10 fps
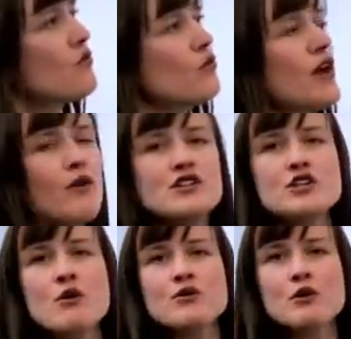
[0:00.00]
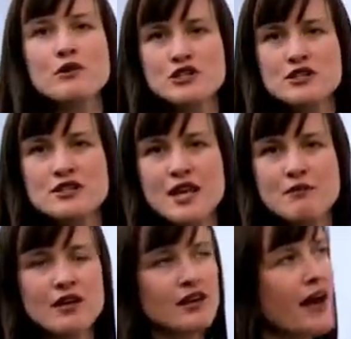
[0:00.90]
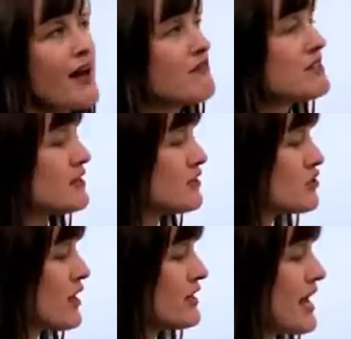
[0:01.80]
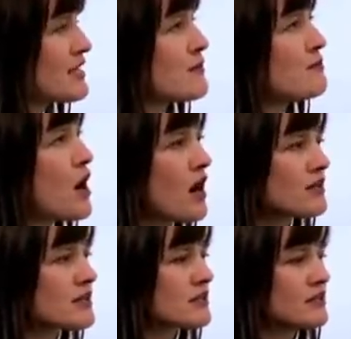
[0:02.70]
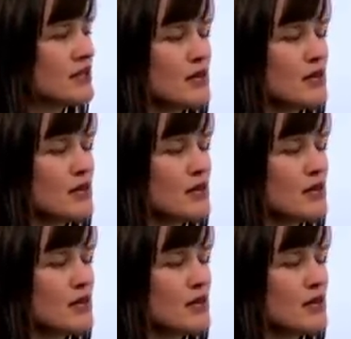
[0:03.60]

We always start with our mission statement, and I have this illustrated as a box